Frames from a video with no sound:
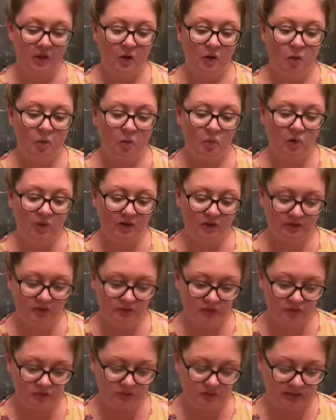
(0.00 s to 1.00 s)
1
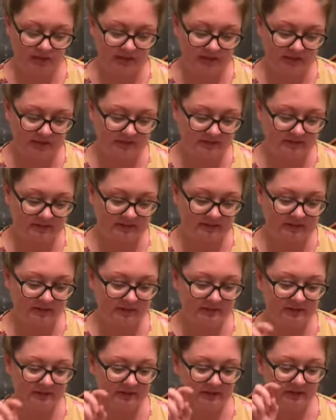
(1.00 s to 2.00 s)
through 8
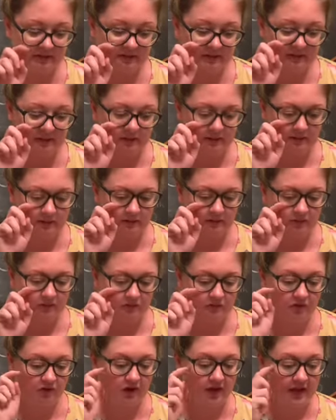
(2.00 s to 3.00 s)

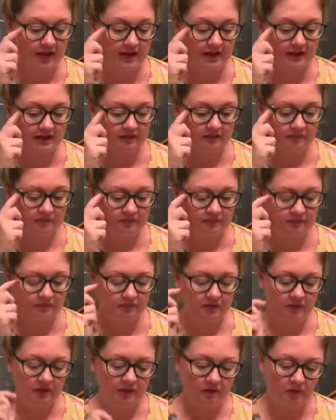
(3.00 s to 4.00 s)
for A,
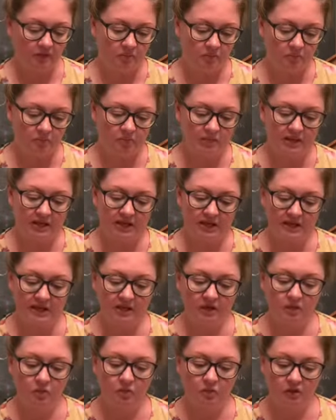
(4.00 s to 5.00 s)
B,
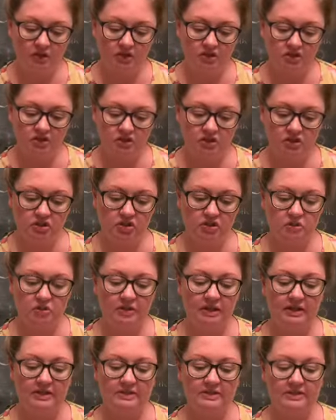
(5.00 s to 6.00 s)
1 and 2,
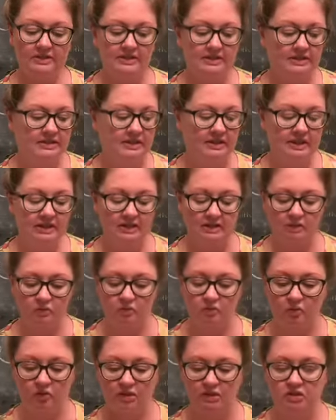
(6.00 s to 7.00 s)
and C,
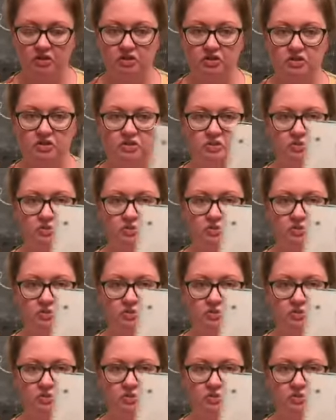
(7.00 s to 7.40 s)
1 and 2,